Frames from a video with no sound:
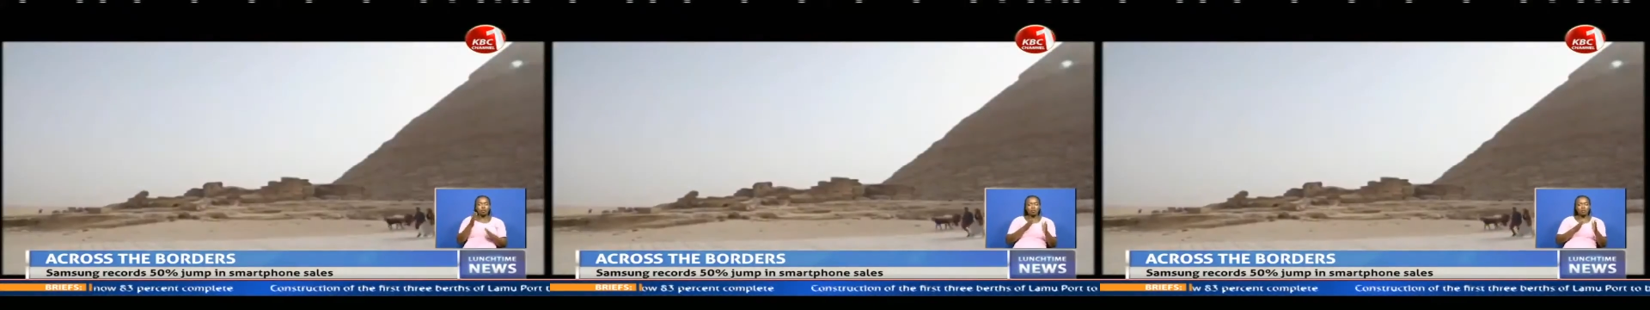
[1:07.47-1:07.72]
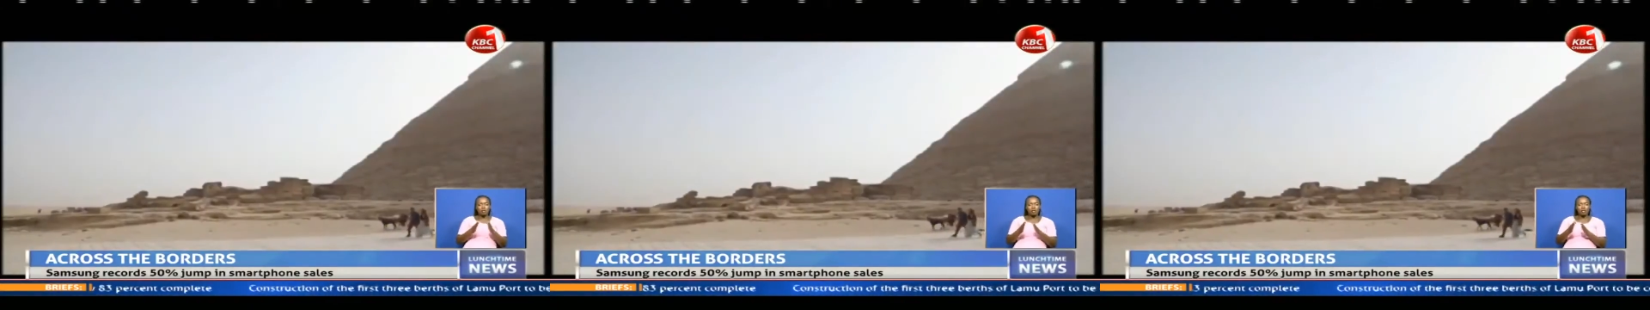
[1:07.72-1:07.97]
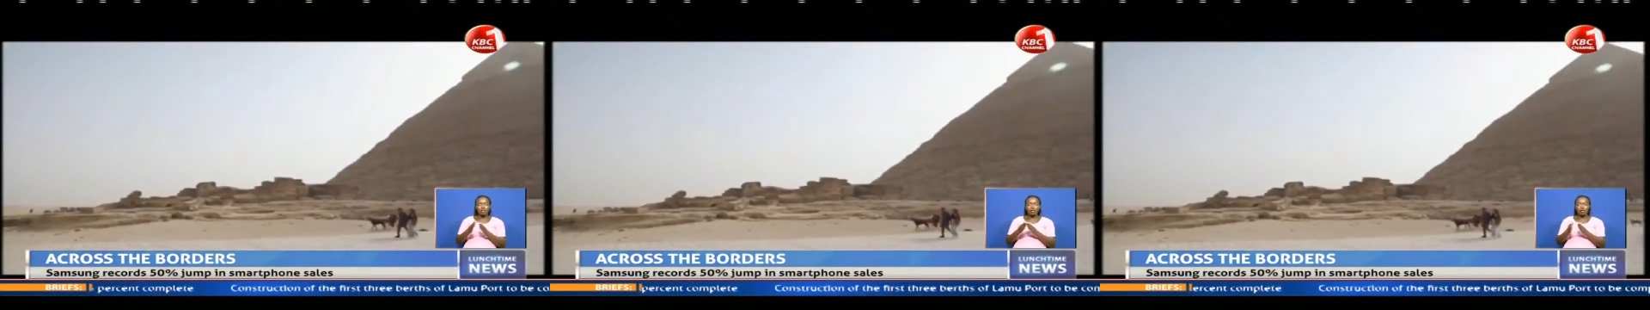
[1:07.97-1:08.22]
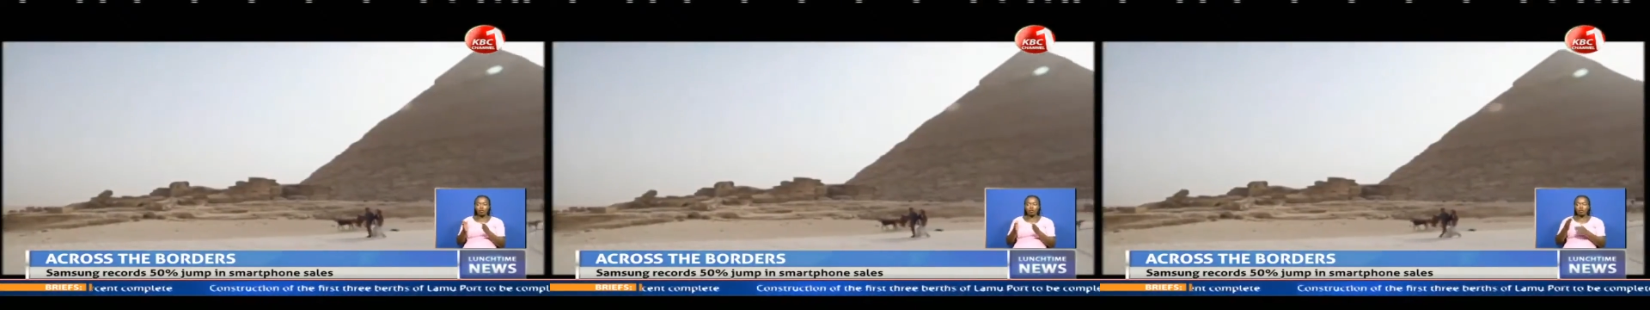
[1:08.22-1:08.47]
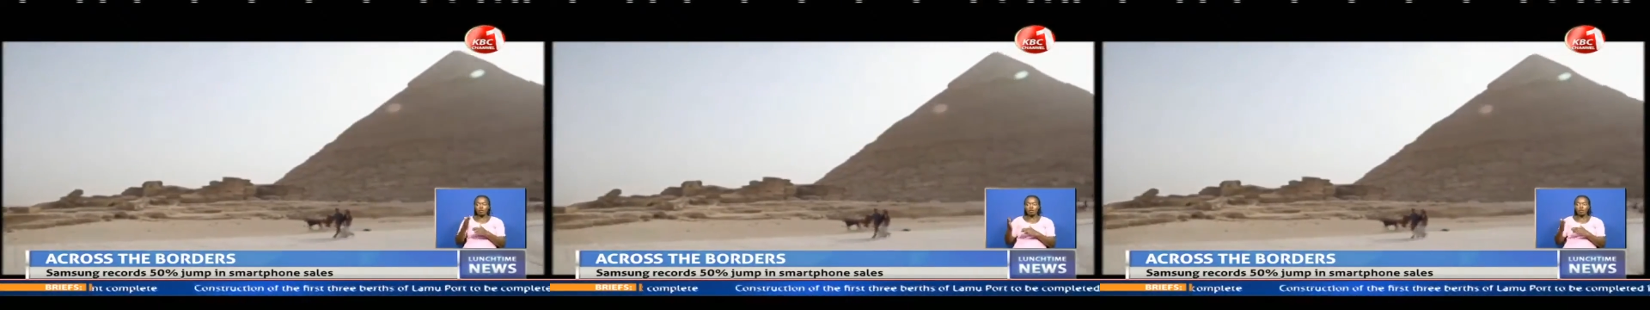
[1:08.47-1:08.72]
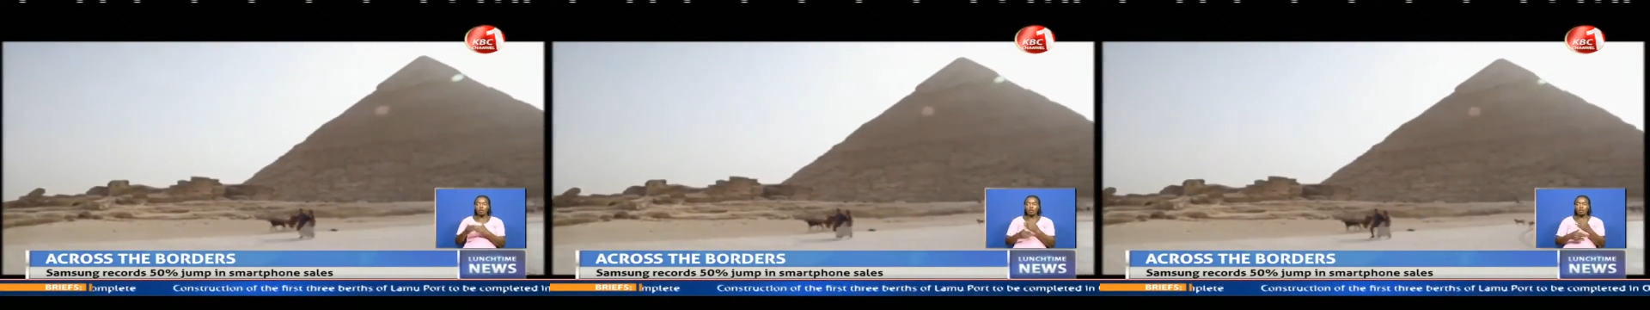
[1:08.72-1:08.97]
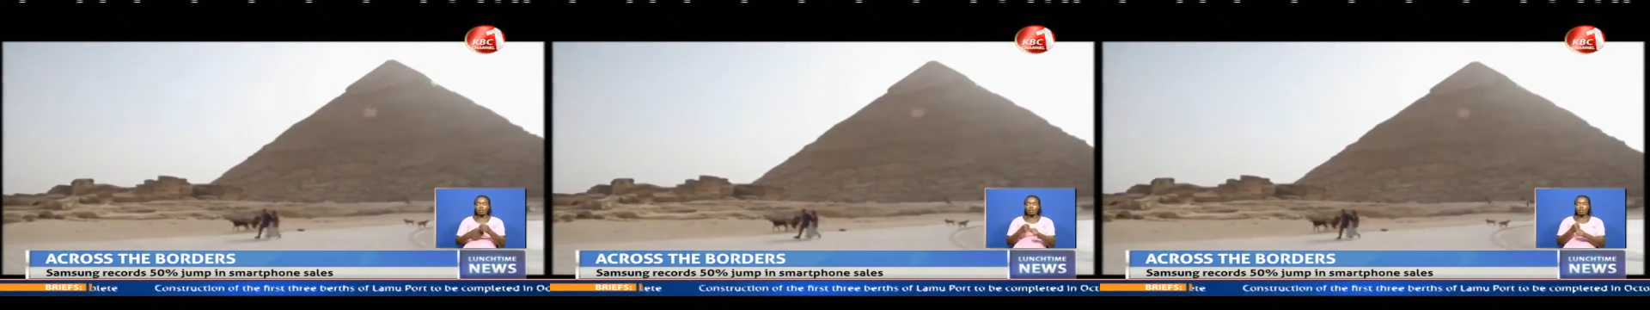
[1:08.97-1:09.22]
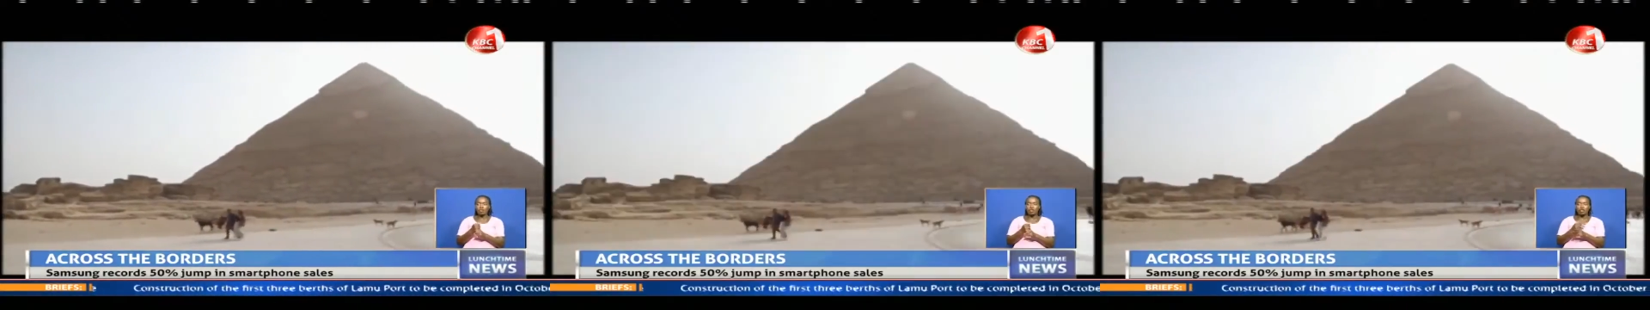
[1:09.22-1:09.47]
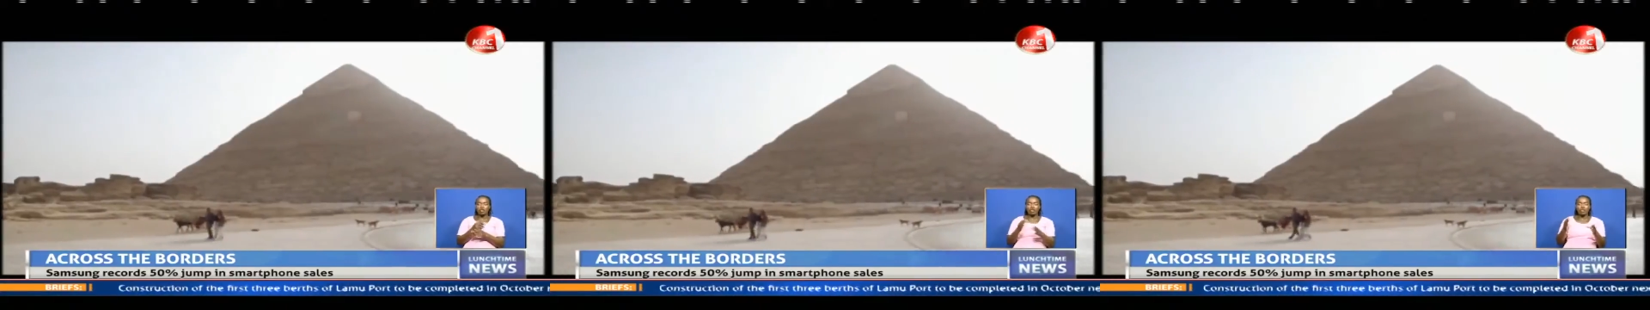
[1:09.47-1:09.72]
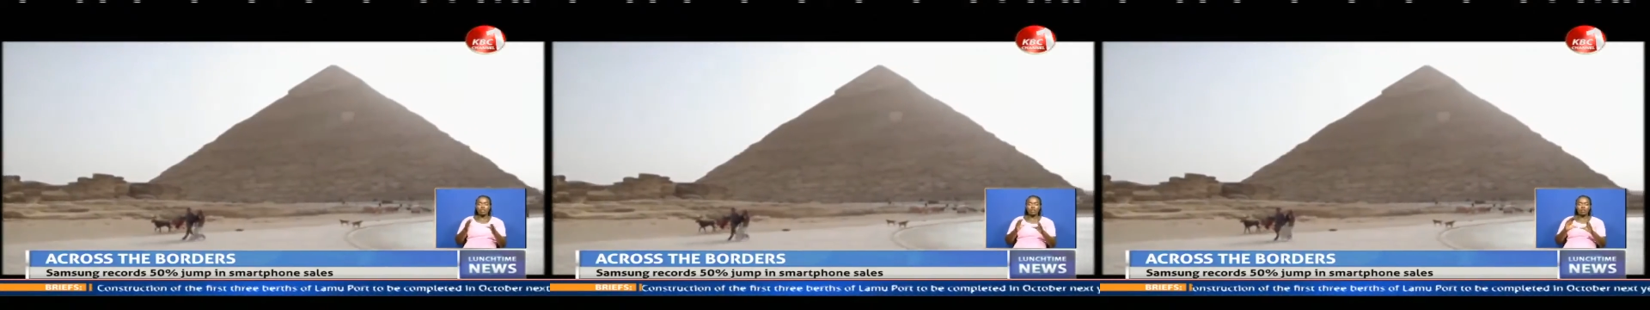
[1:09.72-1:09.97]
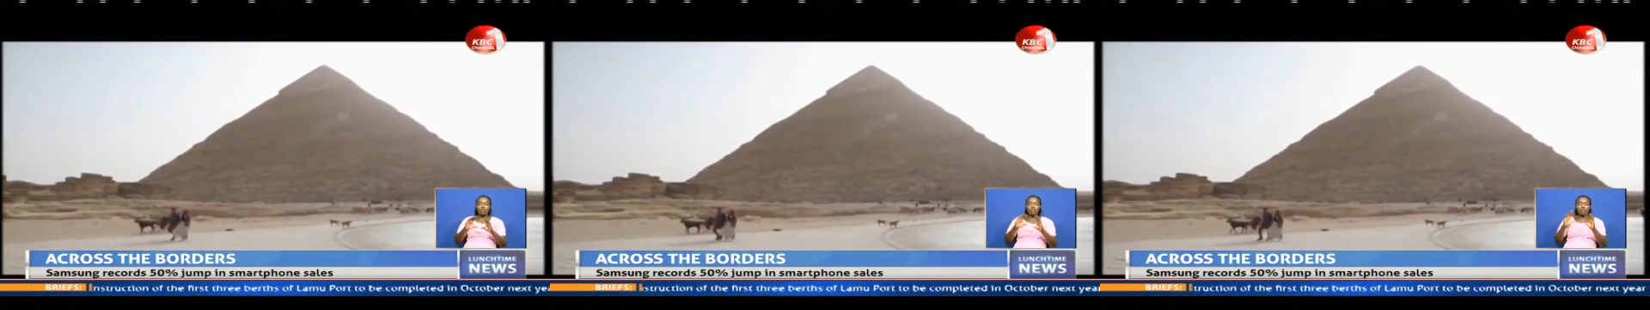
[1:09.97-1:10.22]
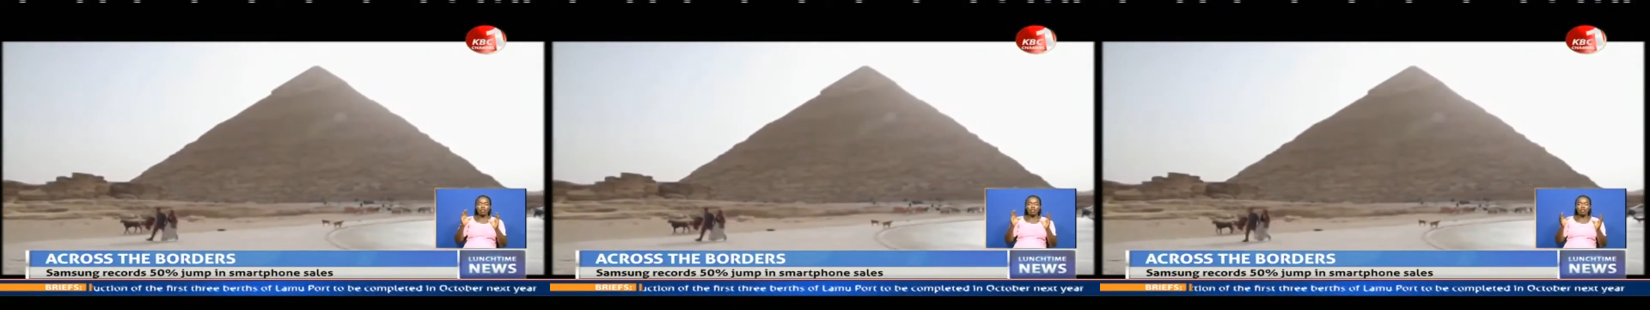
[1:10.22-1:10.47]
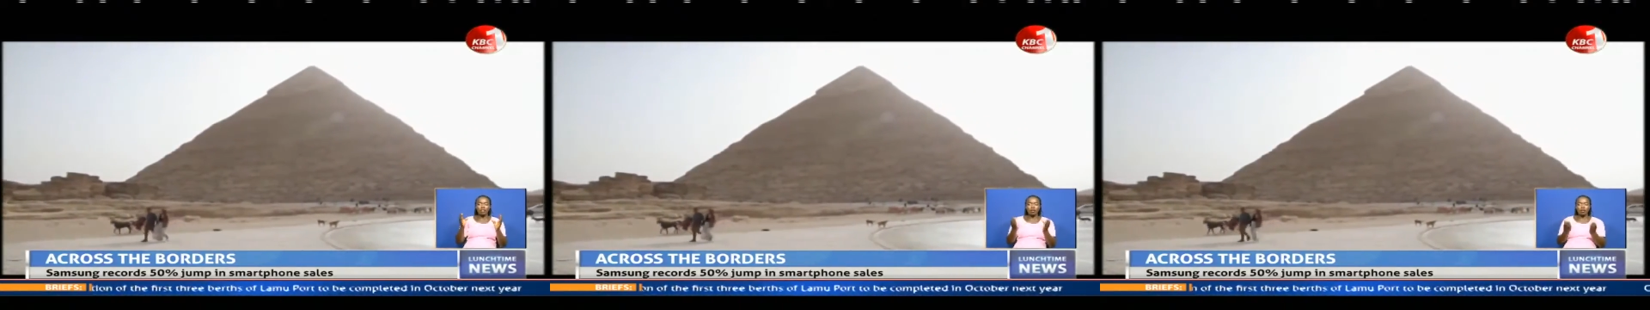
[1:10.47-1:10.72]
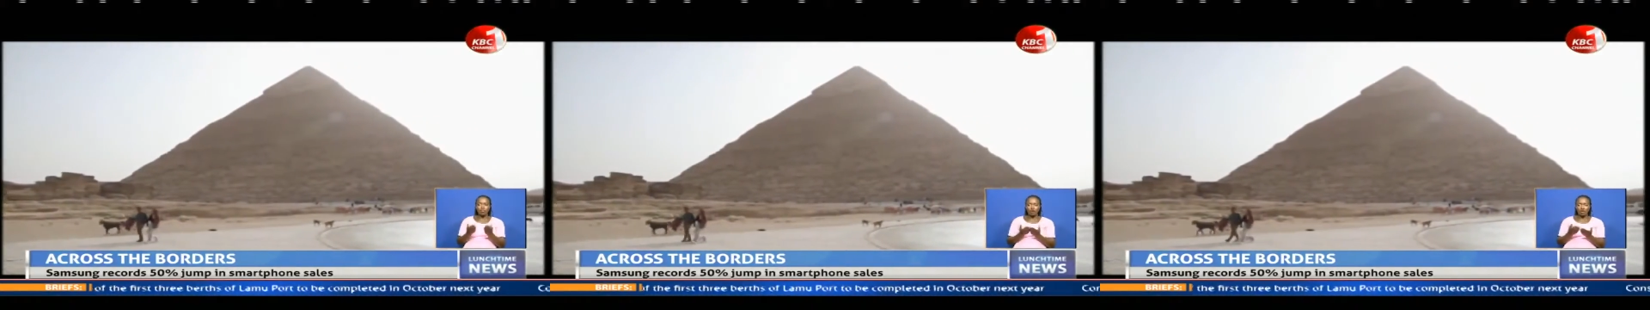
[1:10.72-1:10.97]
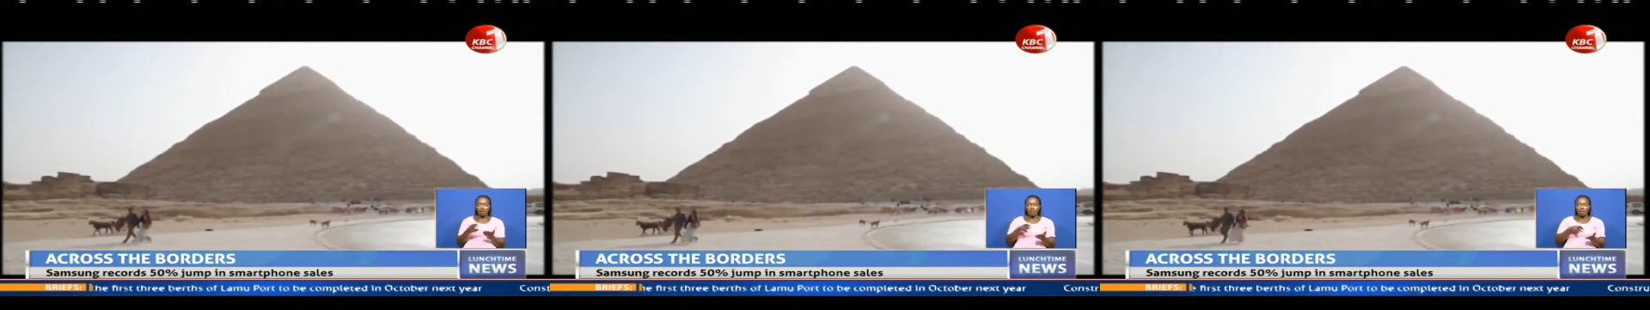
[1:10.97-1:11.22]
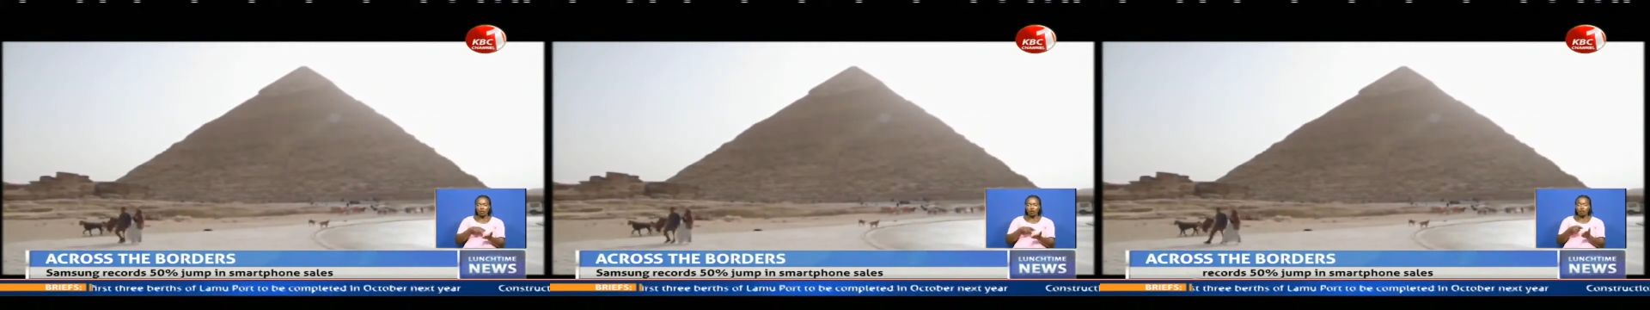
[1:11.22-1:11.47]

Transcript: Nobody's mouth can be seen.